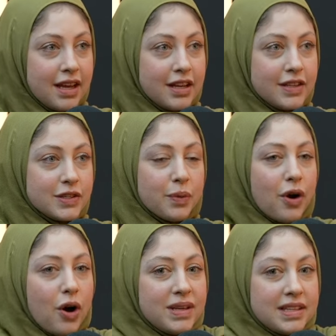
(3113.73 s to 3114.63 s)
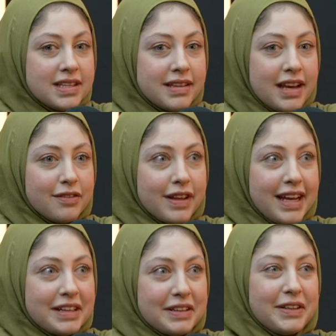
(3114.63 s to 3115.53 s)
So we're always in a state of
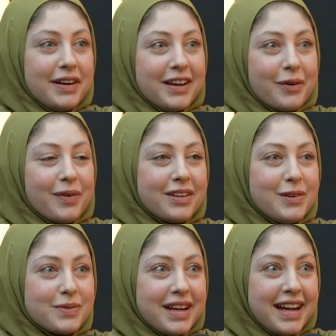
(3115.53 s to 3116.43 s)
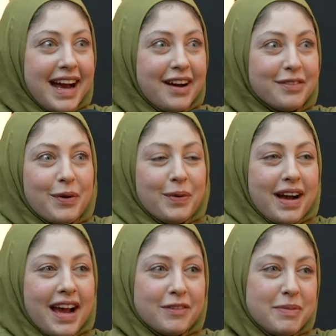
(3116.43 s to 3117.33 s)
like, oh, I don't want to lose what I have. Oh, I
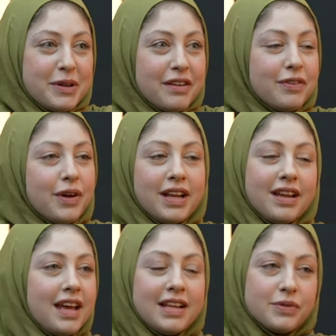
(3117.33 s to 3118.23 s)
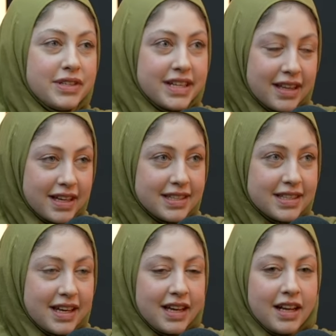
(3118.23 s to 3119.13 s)
have to be grateful, and it's ridiculous.
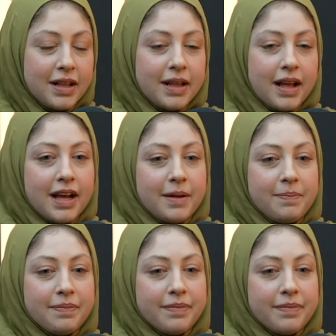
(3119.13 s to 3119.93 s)
Um,